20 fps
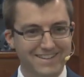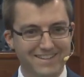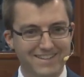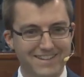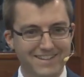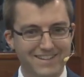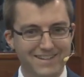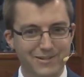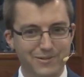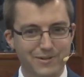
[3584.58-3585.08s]
uh,
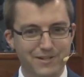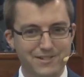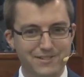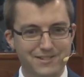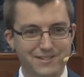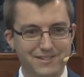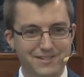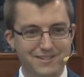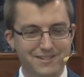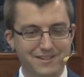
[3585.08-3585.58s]
any
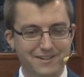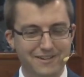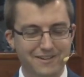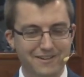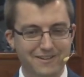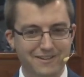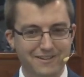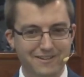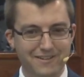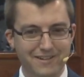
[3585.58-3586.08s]
questions
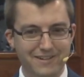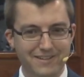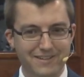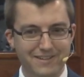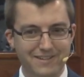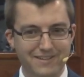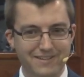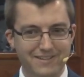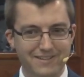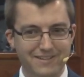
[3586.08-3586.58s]
there or
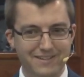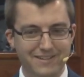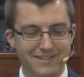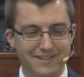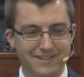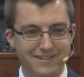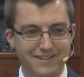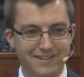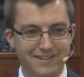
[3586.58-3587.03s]
anything to?